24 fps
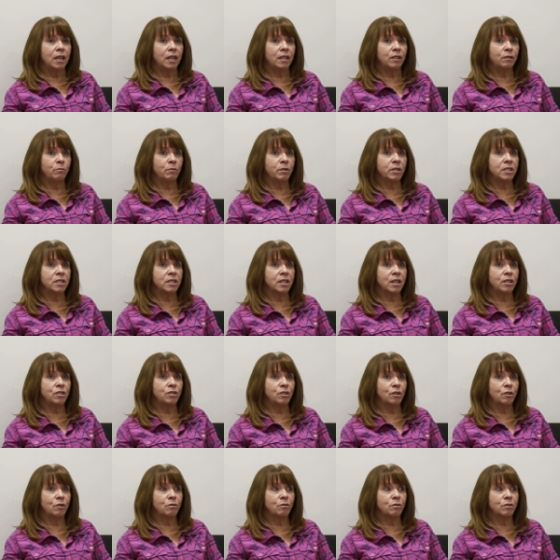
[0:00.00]
And the reason I
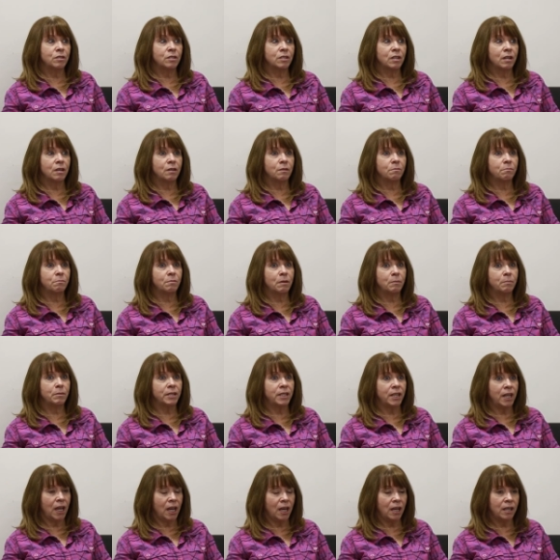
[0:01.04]
chose uh,
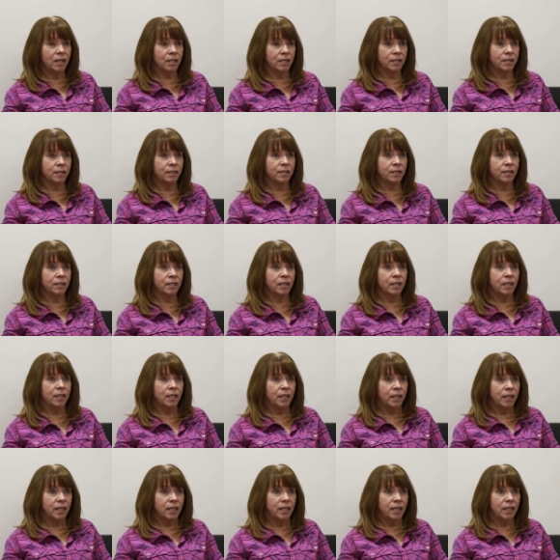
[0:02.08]
public health
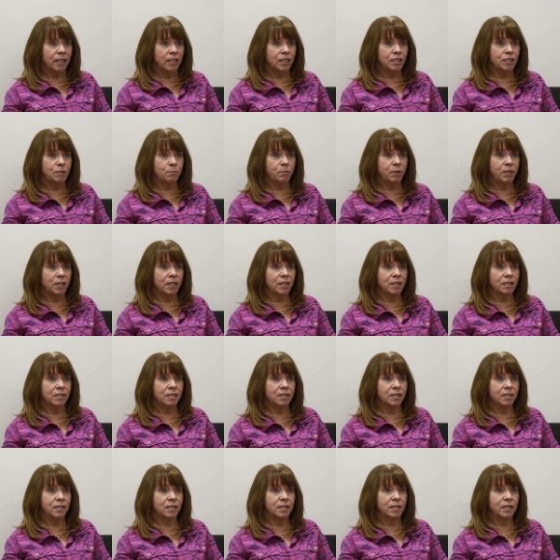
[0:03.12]
is
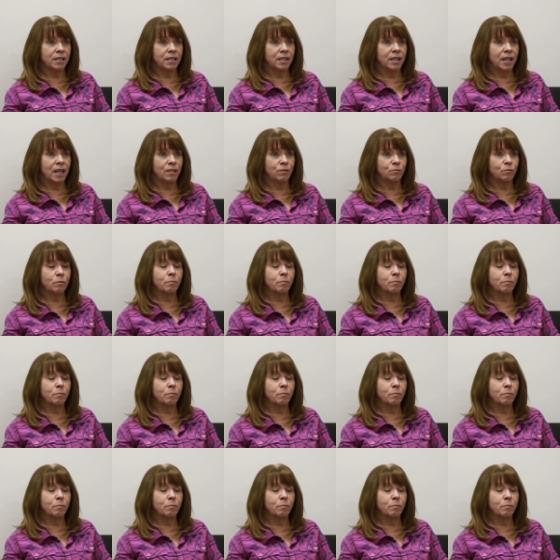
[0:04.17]
because that's